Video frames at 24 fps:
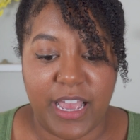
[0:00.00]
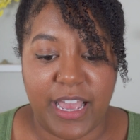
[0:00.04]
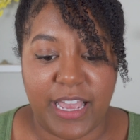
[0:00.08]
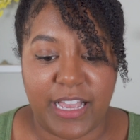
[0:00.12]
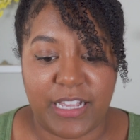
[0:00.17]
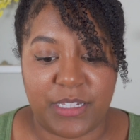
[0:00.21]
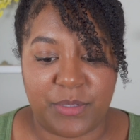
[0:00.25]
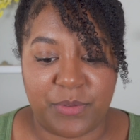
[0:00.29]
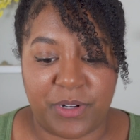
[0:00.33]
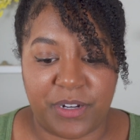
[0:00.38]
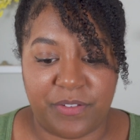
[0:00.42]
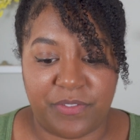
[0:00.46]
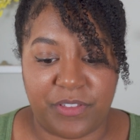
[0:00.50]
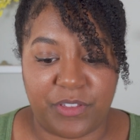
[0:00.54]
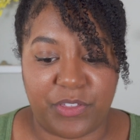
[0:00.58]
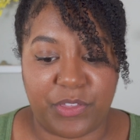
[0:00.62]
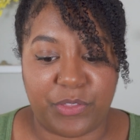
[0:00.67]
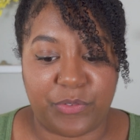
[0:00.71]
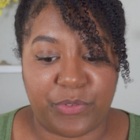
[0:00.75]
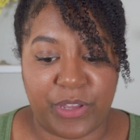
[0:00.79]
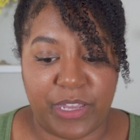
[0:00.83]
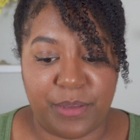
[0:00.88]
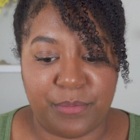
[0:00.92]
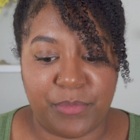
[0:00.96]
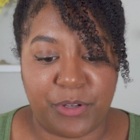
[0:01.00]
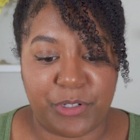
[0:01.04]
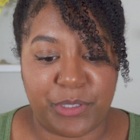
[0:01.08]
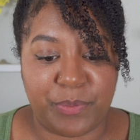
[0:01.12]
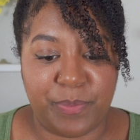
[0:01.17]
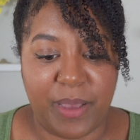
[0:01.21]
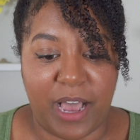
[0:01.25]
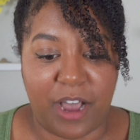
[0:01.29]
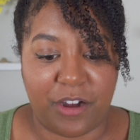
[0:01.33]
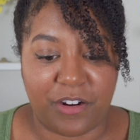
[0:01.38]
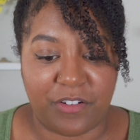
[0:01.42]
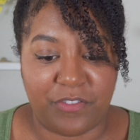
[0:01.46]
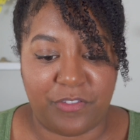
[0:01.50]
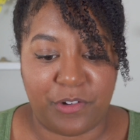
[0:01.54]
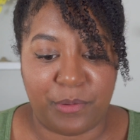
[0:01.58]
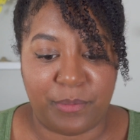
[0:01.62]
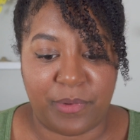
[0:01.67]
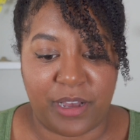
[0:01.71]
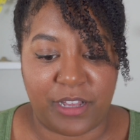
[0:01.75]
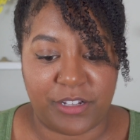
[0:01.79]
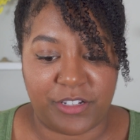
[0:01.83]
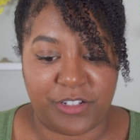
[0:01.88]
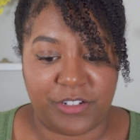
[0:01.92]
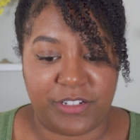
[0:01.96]
He's one of the 3 most powerful
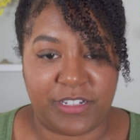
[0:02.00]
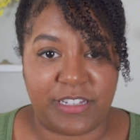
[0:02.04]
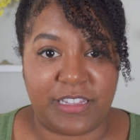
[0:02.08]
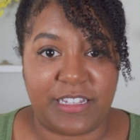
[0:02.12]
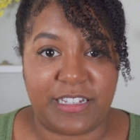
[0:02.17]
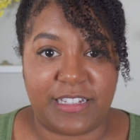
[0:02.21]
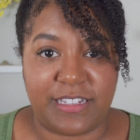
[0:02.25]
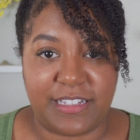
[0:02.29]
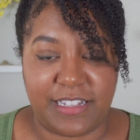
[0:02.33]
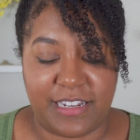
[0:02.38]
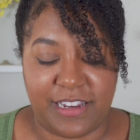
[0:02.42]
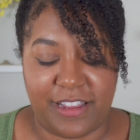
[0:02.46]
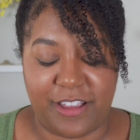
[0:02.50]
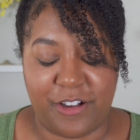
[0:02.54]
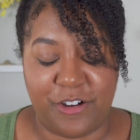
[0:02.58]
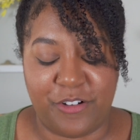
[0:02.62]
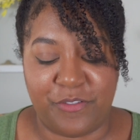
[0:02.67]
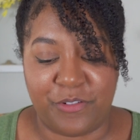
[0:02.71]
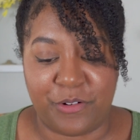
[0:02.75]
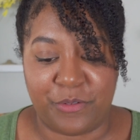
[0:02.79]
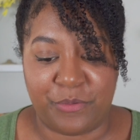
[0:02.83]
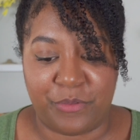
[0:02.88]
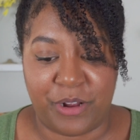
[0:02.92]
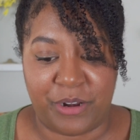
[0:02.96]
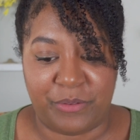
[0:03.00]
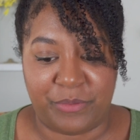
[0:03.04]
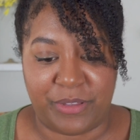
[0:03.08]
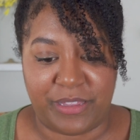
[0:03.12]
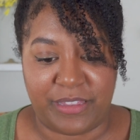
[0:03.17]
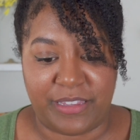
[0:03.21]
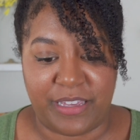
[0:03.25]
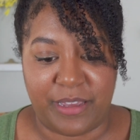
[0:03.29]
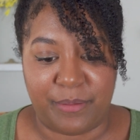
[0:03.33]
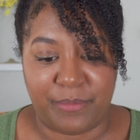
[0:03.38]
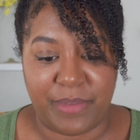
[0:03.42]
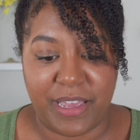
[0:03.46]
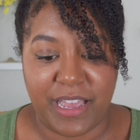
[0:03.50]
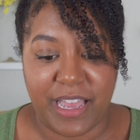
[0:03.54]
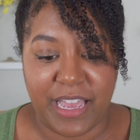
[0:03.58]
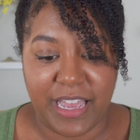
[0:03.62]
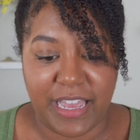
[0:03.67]
monsters in the city, overrun with them,